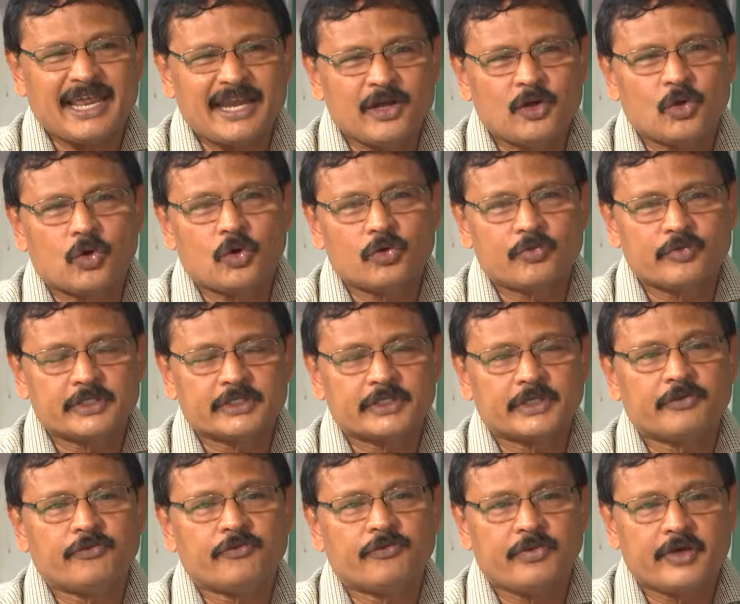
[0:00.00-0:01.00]
endowed with
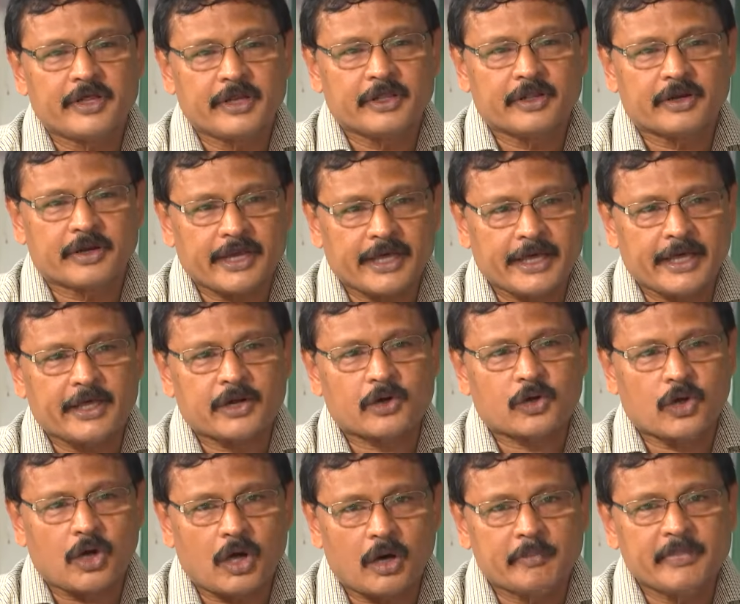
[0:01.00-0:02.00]
a very rare
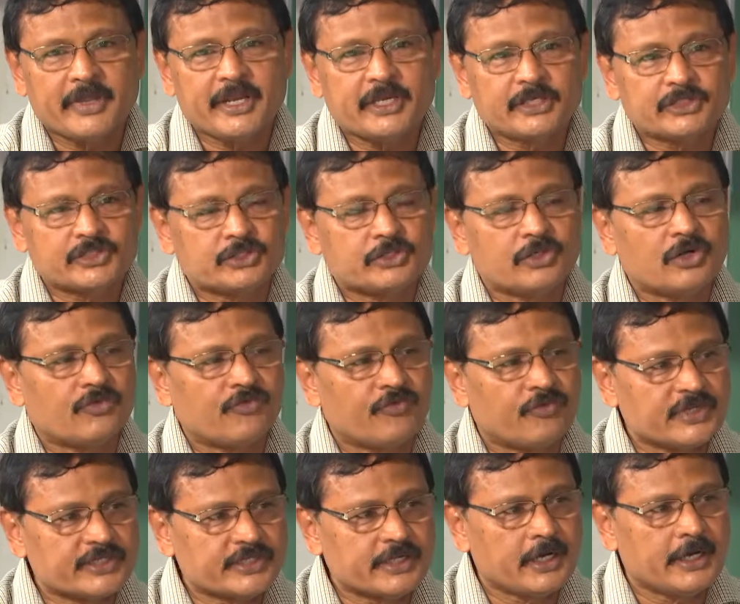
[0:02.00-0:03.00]
combination of
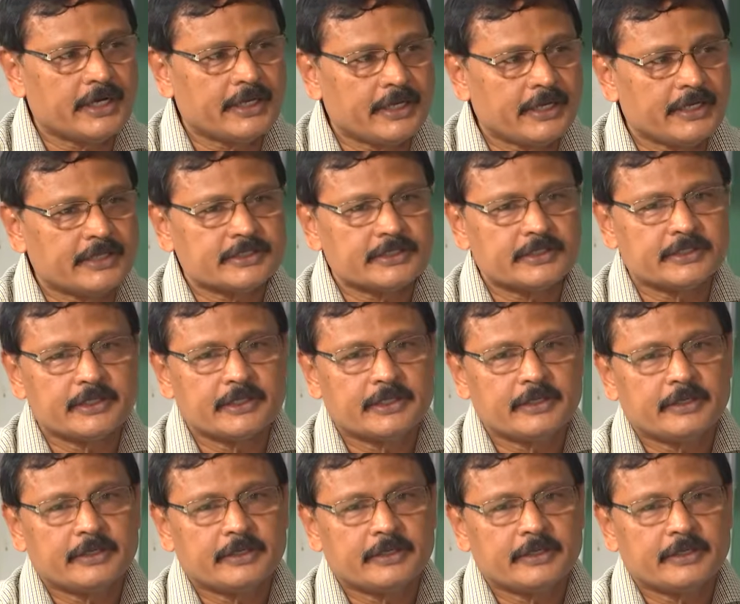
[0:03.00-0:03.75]
facilities